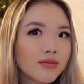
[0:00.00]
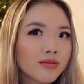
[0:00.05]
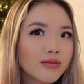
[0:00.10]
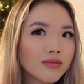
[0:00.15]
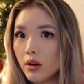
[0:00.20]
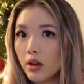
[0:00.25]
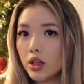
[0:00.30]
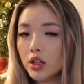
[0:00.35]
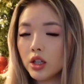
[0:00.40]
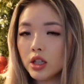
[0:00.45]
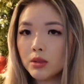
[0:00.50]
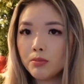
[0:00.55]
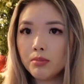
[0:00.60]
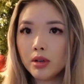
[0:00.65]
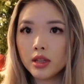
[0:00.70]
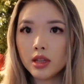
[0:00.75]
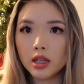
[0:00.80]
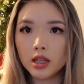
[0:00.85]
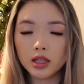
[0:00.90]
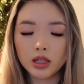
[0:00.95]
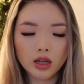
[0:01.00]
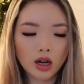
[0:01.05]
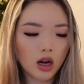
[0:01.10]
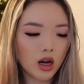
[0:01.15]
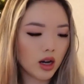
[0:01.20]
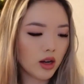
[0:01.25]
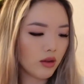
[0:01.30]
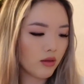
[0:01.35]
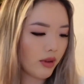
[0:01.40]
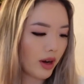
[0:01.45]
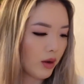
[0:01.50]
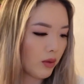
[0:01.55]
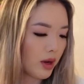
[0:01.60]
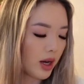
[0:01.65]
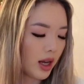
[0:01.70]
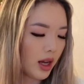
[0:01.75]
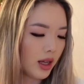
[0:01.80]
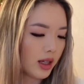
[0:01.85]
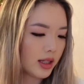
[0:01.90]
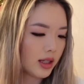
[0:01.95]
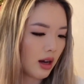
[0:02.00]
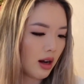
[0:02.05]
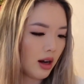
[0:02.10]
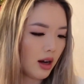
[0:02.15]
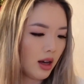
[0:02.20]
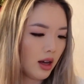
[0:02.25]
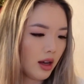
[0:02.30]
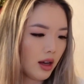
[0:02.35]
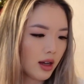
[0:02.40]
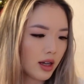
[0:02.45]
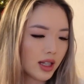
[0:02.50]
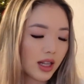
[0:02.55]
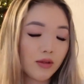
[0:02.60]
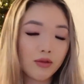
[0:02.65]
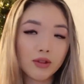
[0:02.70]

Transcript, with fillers: So I just put this on right when I saw it because I